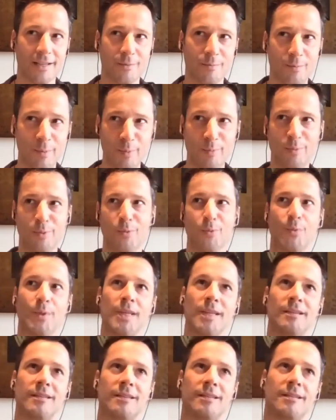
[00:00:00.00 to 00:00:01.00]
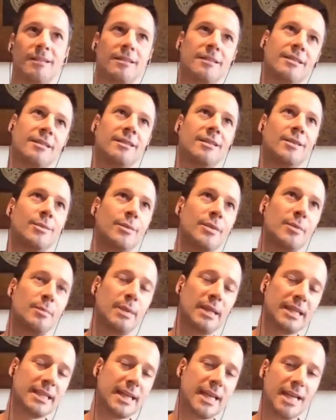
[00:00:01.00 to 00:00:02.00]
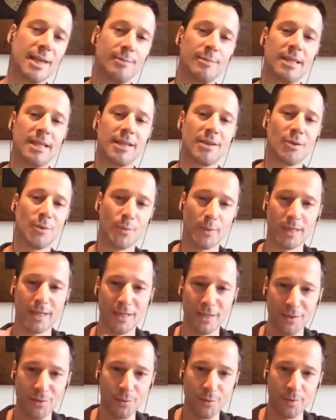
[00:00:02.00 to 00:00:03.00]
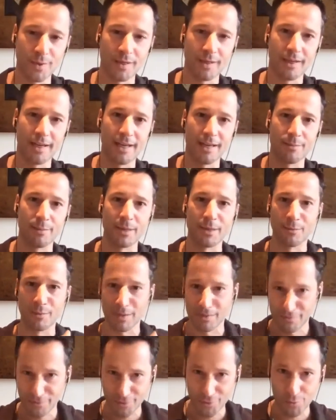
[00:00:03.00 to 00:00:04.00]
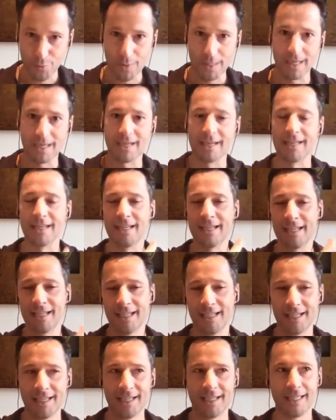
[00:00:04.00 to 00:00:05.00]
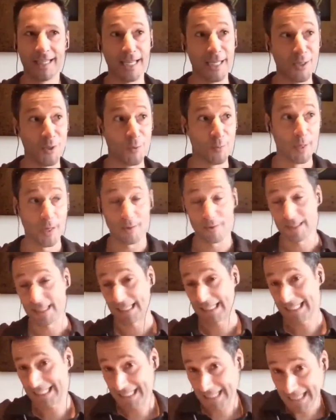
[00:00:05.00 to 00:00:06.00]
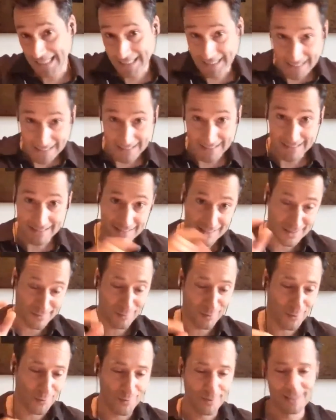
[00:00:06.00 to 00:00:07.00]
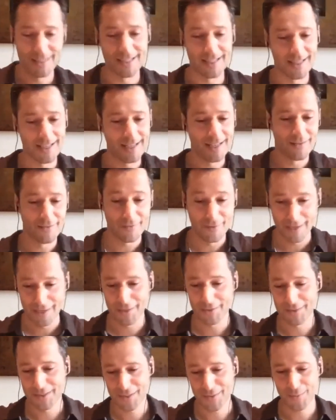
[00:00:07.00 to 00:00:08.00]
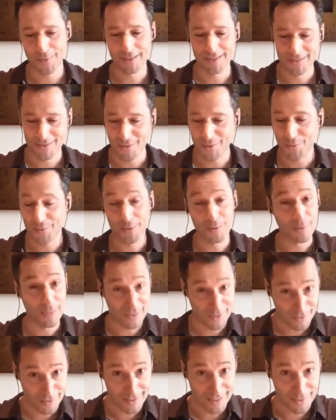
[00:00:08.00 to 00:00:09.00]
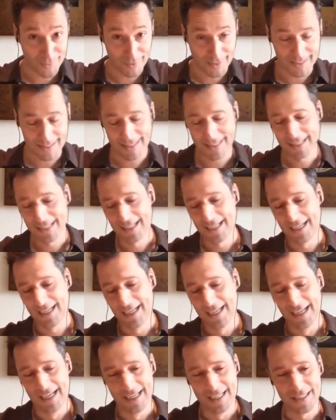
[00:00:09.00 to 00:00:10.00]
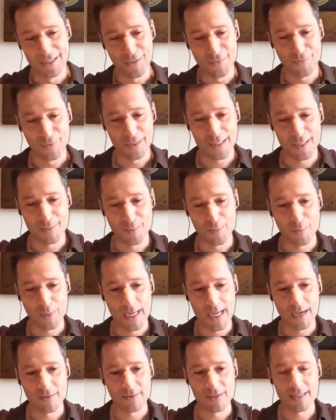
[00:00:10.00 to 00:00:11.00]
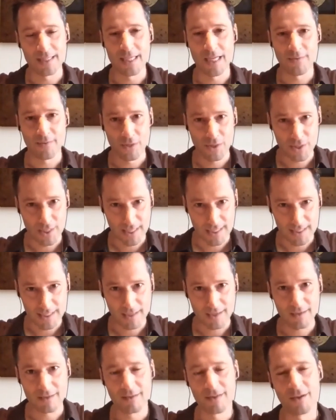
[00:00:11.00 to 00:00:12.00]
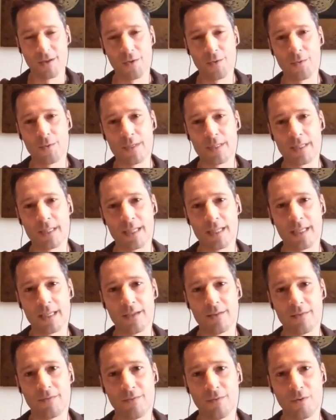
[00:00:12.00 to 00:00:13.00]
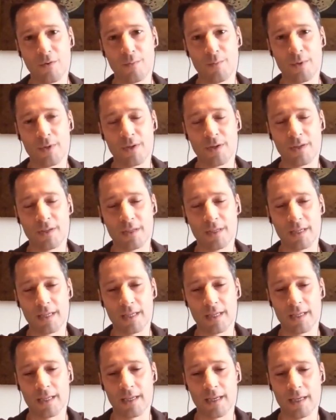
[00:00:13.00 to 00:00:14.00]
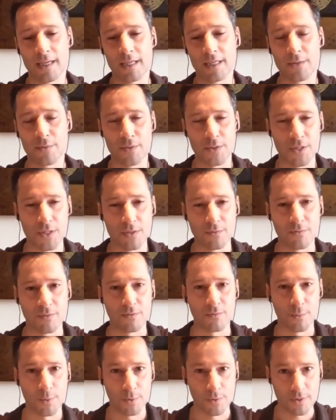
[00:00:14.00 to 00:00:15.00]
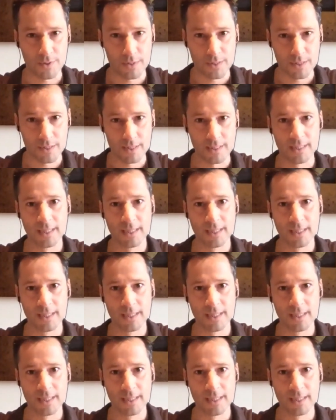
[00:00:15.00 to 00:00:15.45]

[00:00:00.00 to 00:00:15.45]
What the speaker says: people with a big name that already knew we had been around for a while, and they knew about our successes, the small ones, and then failures as well. So they were quite content with it. So, for example, we have David Schlesinger, who is the former editor-in-chief of Reuters.